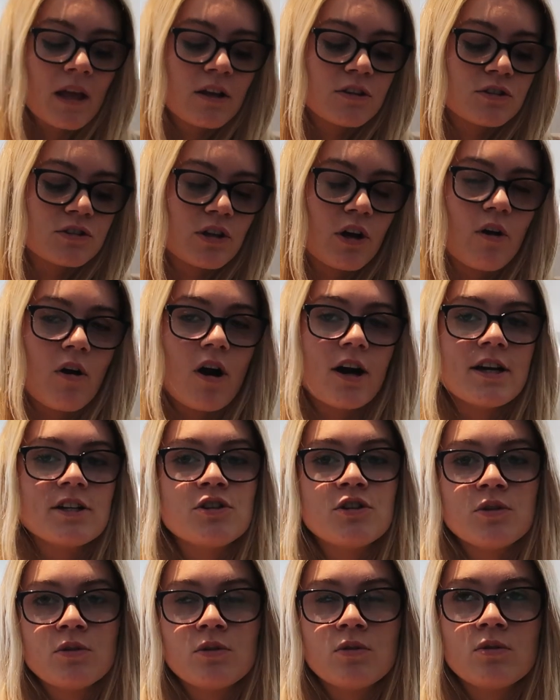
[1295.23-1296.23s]
So
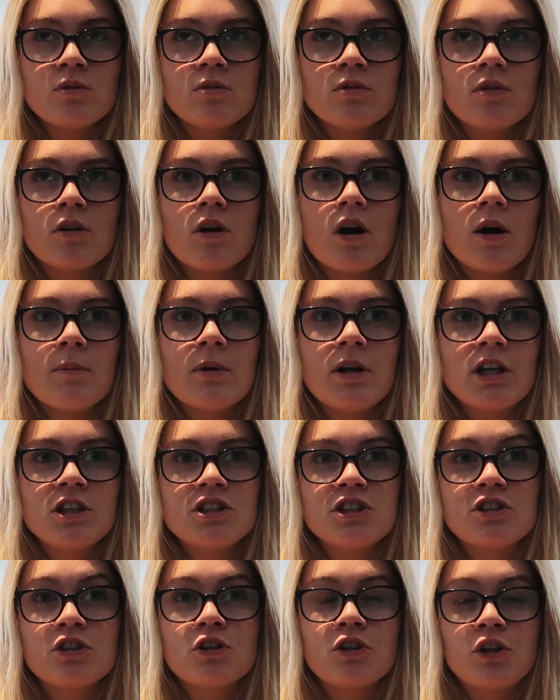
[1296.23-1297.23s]
I'm
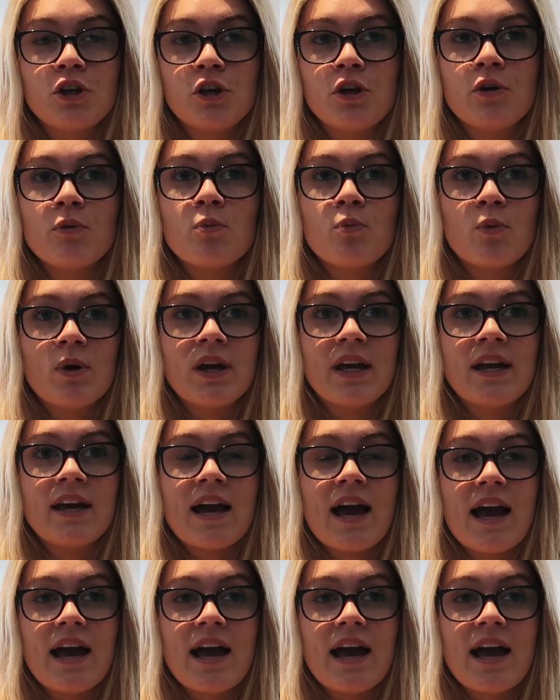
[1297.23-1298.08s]
allergic to gluten, wheat,